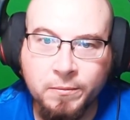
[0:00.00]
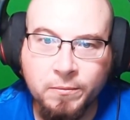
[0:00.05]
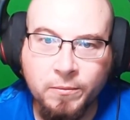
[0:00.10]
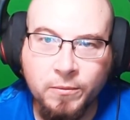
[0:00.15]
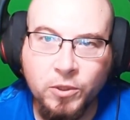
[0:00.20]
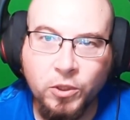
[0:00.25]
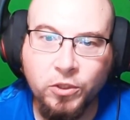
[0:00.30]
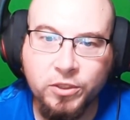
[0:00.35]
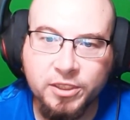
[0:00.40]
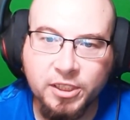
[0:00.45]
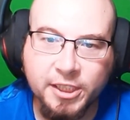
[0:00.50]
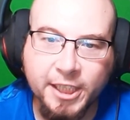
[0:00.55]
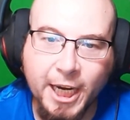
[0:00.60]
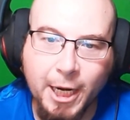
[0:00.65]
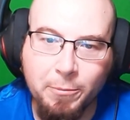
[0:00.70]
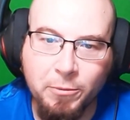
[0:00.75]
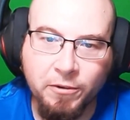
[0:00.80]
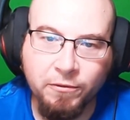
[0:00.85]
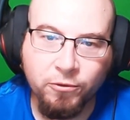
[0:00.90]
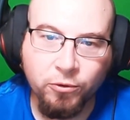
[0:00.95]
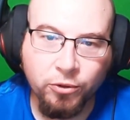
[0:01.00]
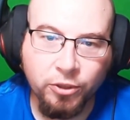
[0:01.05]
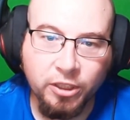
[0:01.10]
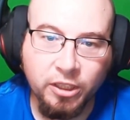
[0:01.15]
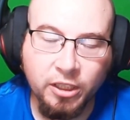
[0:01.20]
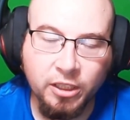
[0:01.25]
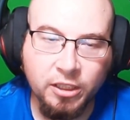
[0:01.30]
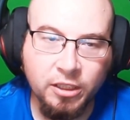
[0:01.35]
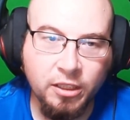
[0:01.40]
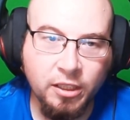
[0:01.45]
Who's this camera
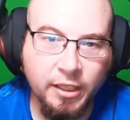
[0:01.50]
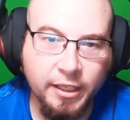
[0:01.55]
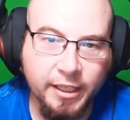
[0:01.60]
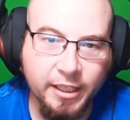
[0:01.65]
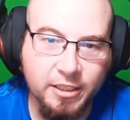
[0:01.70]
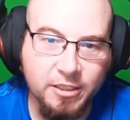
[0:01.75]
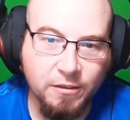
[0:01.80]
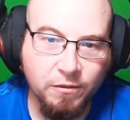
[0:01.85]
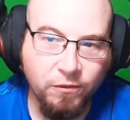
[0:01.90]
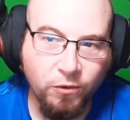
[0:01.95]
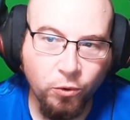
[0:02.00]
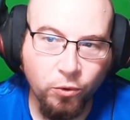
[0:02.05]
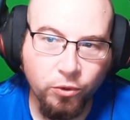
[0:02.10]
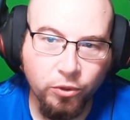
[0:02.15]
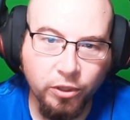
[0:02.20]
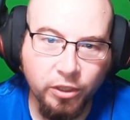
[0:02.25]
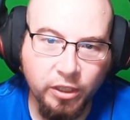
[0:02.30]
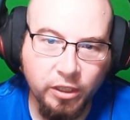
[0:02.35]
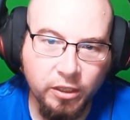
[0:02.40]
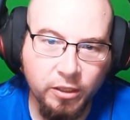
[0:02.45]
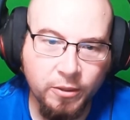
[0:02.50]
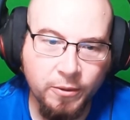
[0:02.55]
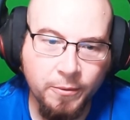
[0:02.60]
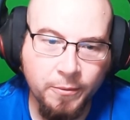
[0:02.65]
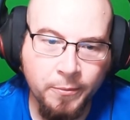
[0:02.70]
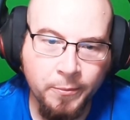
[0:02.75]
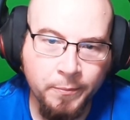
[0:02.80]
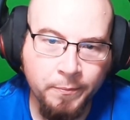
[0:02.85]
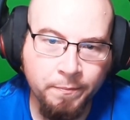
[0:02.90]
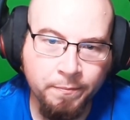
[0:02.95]
for? It's for
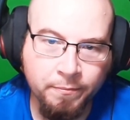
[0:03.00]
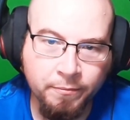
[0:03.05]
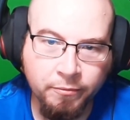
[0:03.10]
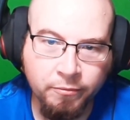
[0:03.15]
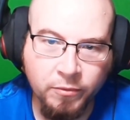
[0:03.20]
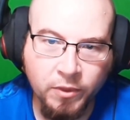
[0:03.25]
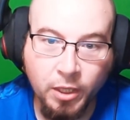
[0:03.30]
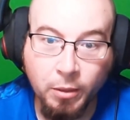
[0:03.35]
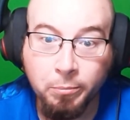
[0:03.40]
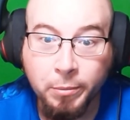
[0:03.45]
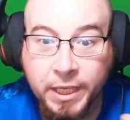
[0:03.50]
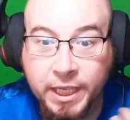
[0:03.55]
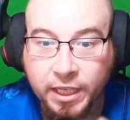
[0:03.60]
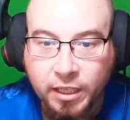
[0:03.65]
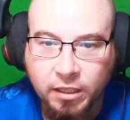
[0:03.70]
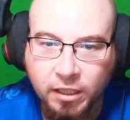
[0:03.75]
me.